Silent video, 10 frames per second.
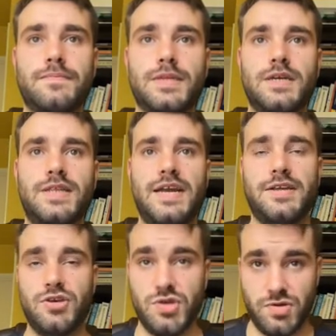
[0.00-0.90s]
then
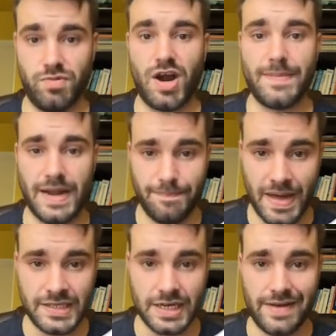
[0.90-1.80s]
you will write about it
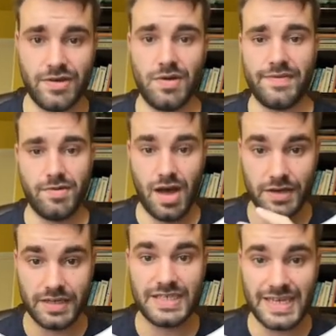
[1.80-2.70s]
better if you
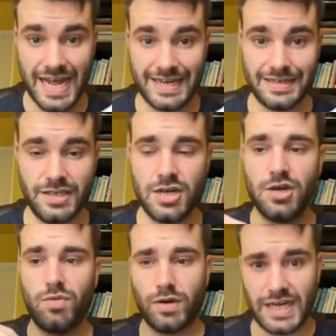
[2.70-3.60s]
understand
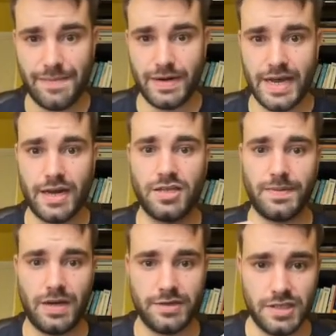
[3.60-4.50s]
what's happening in other
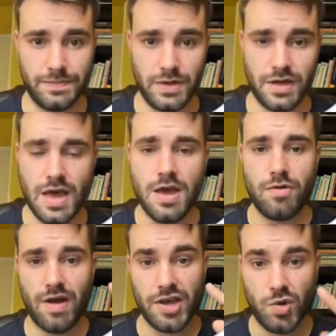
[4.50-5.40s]
parts of the book.
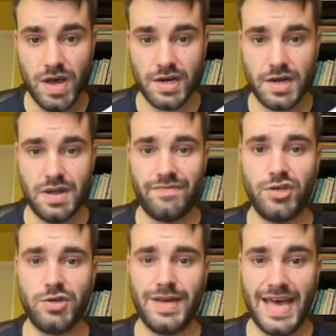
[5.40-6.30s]
Right, quick note, if you're
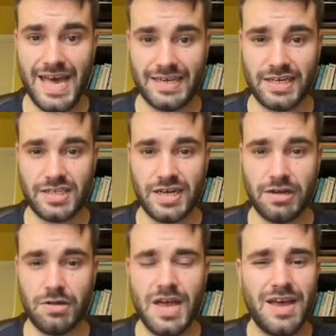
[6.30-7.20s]
doing
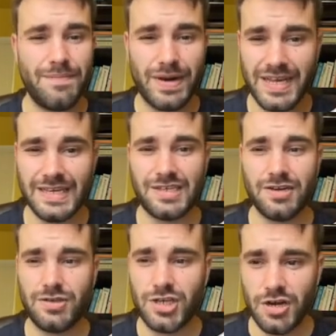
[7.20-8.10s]
Edexcel, please
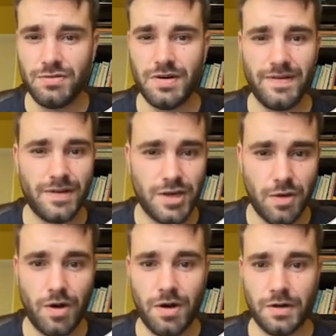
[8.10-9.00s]
don't
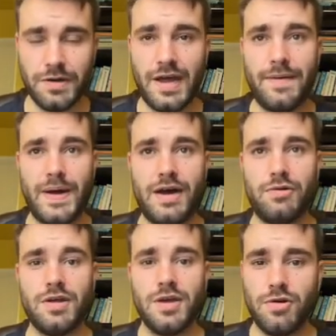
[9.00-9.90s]
go on
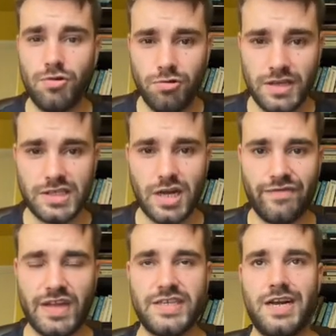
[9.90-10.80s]
about all this stuff
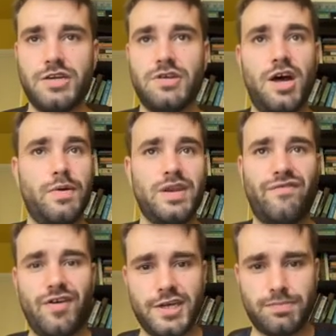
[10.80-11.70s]
they tell you that, oh, in the
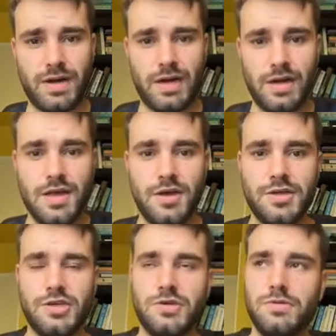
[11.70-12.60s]
first part,
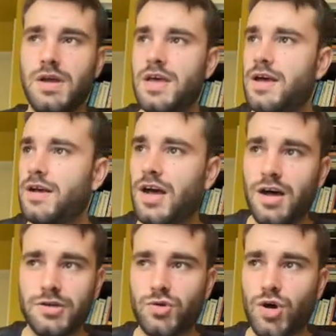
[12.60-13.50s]
you
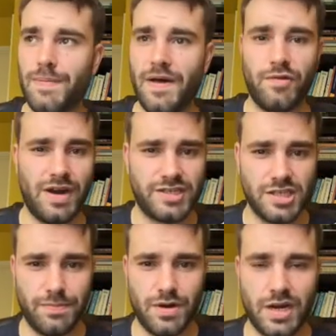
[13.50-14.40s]
can't talk about the rest of
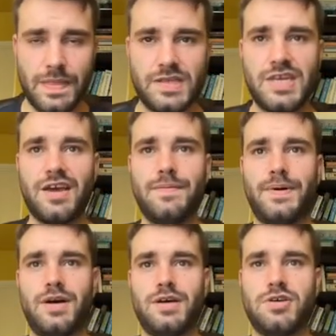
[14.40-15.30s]
the book, and in the second
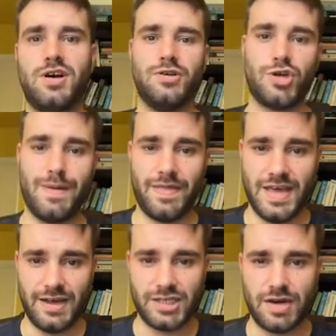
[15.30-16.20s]
part, you can't talk about the
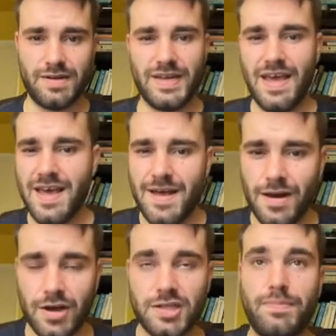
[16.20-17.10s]
extract. I mean,
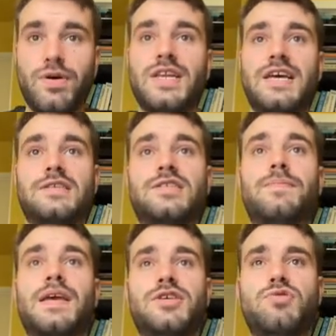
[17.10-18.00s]
look, the point is,
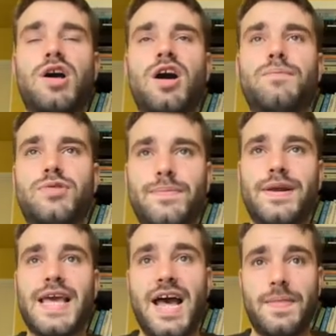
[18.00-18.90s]
you can't
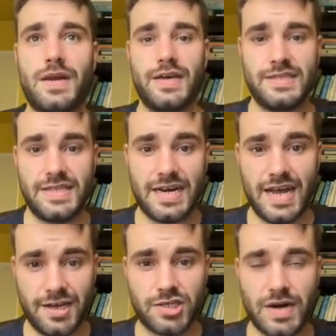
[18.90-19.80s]
properly analyse that
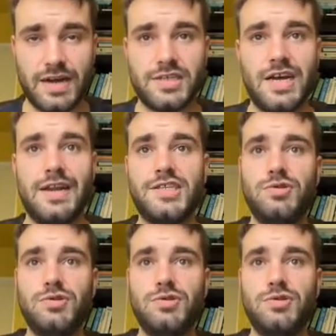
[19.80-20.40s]
extract unless you